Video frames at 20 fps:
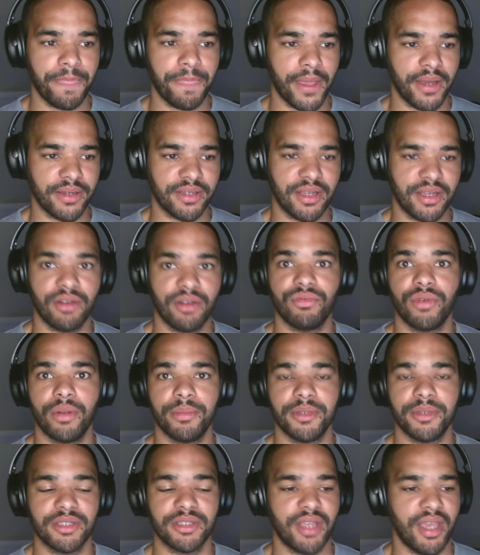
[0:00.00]
and Karen
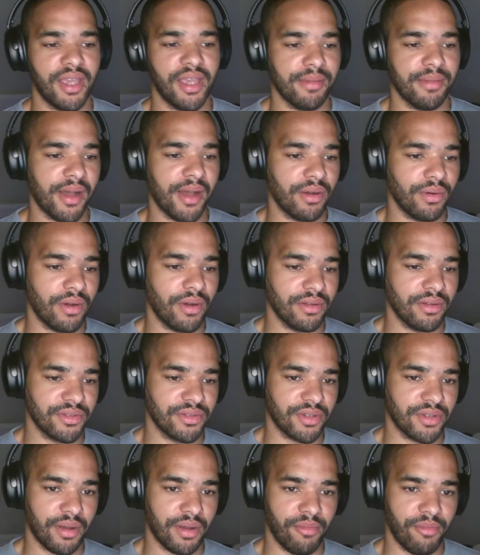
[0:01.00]
Roberts came out on
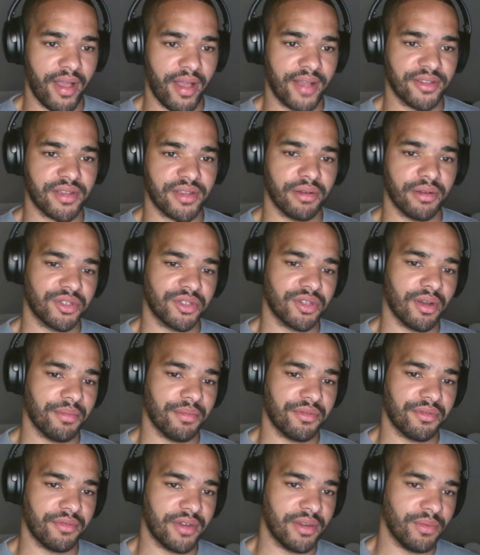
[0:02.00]
top. That's our top
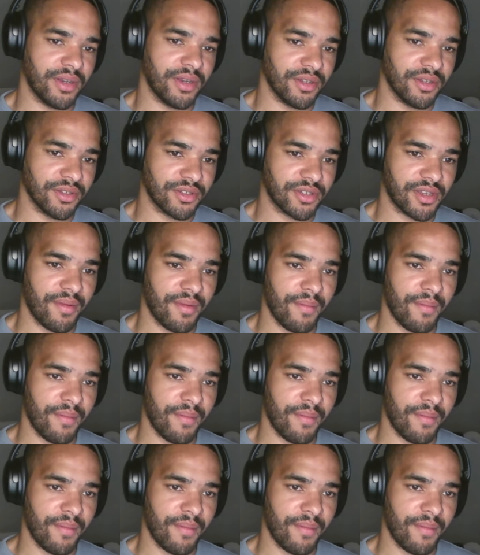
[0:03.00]
three winners.